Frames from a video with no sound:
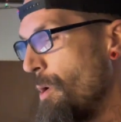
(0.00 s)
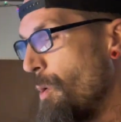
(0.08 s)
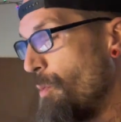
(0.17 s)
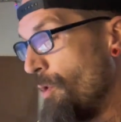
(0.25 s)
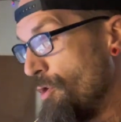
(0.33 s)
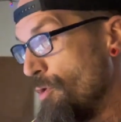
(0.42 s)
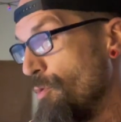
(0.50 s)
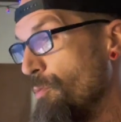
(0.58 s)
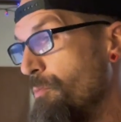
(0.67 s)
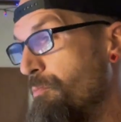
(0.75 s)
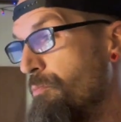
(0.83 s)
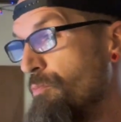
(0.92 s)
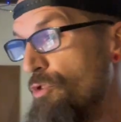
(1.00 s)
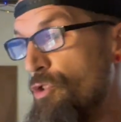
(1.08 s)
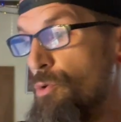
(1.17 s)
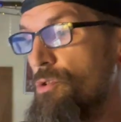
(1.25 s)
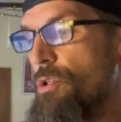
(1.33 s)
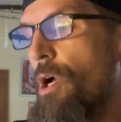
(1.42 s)
what you
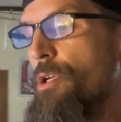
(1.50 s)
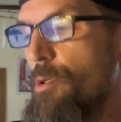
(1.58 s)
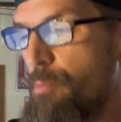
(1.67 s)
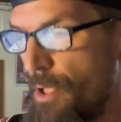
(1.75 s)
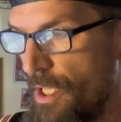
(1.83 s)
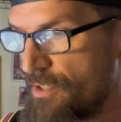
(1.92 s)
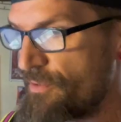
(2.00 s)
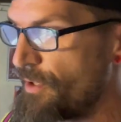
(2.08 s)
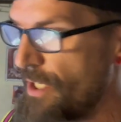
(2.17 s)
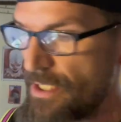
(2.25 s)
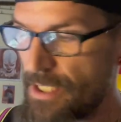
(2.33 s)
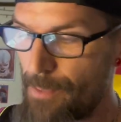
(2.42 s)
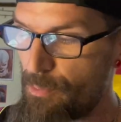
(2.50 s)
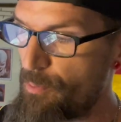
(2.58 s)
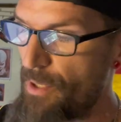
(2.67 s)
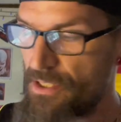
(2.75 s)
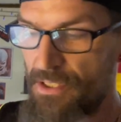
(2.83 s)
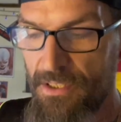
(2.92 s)
used on your plants for any type of
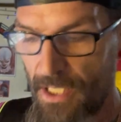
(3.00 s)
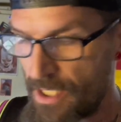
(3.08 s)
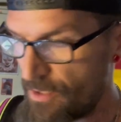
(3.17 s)
pesticide